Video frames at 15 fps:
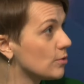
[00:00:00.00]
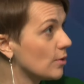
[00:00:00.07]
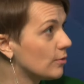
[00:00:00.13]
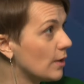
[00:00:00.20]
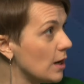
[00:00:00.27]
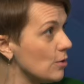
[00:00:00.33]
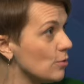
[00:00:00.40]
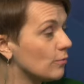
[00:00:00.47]

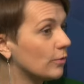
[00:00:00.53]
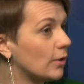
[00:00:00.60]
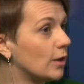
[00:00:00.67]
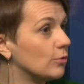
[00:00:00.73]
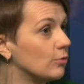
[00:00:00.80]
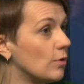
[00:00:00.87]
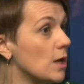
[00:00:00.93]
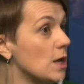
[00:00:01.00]
and where do you
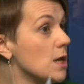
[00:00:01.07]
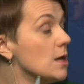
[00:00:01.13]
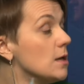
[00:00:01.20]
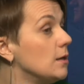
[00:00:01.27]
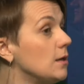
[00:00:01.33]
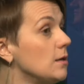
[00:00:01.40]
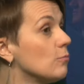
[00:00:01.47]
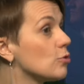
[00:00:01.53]
need synergy
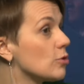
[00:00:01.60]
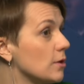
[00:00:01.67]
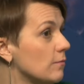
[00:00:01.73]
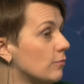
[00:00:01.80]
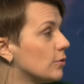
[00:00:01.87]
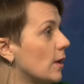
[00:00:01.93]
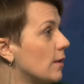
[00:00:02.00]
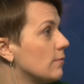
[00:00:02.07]
with the
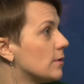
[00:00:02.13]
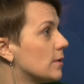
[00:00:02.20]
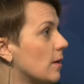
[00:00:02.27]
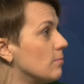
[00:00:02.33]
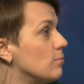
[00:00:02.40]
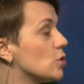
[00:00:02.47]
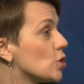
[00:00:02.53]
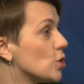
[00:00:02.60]
local
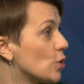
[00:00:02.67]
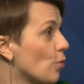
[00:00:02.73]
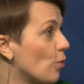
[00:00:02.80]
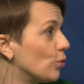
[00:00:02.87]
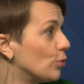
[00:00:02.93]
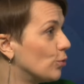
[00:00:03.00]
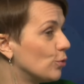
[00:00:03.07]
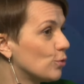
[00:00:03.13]

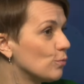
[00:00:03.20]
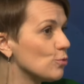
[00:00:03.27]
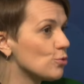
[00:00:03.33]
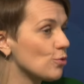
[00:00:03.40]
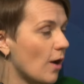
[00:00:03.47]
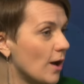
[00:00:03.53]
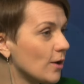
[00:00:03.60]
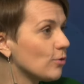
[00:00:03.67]
authorities,
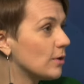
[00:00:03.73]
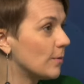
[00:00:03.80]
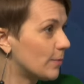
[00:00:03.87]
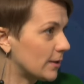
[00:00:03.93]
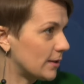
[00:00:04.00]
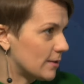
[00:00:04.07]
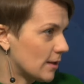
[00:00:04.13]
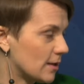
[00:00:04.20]
national
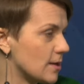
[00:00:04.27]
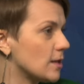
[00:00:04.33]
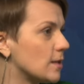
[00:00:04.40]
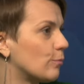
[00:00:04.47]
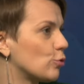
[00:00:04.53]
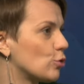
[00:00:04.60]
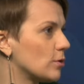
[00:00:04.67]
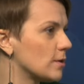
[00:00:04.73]
authorities,
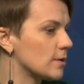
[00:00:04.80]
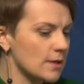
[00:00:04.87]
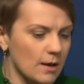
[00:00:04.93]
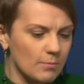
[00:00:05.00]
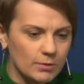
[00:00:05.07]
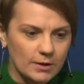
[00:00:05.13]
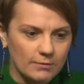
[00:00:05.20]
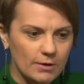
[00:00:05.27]
maybe
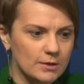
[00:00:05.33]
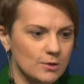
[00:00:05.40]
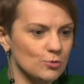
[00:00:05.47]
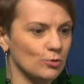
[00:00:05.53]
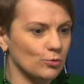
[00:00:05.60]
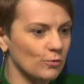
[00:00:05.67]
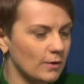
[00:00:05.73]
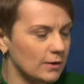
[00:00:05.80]
international
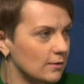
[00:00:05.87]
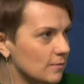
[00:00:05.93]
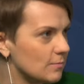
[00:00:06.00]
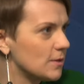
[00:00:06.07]
community?